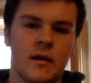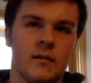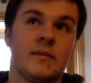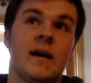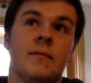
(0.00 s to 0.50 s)

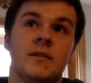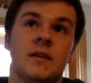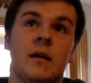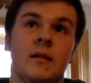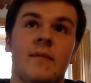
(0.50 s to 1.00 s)
a that
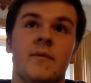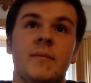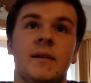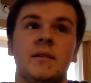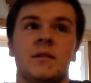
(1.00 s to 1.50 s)
was 11
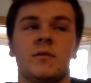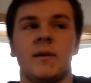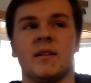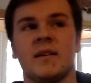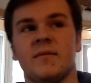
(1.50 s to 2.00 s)
minutes and
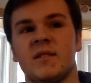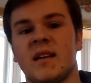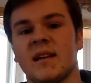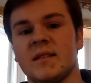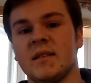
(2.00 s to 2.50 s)
27
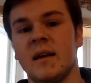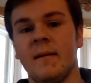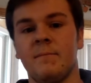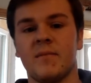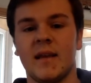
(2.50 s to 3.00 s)
seconds
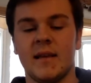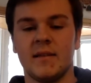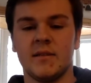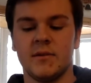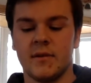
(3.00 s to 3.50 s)

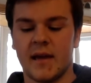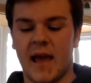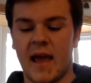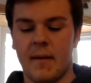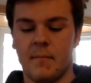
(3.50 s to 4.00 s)
into the
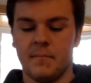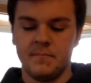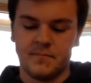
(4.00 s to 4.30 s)
game.